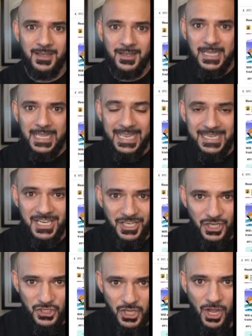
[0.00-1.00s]
is it going to
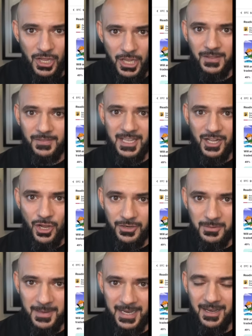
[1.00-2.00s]
start hurting the
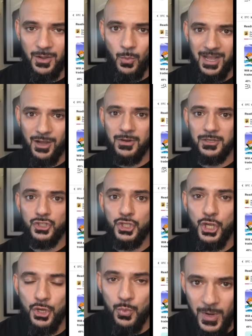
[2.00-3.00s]
economy? Well,
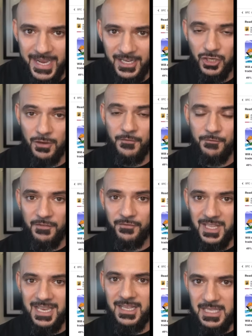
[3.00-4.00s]
2 weeks, so
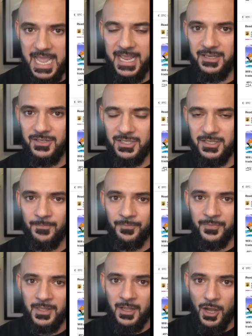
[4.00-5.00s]
15 days
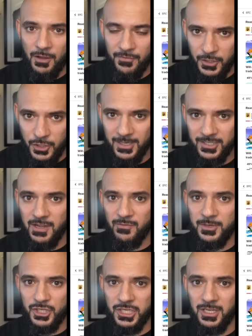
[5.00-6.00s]
of a US
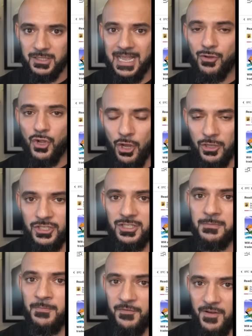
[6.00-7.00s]
government shutdown costs
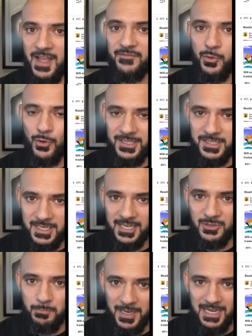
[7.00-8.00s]
them $5.6
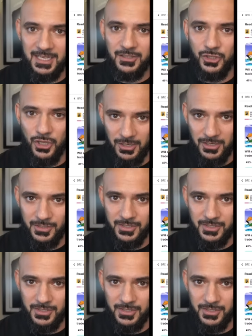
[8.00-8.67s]
billion. 0.1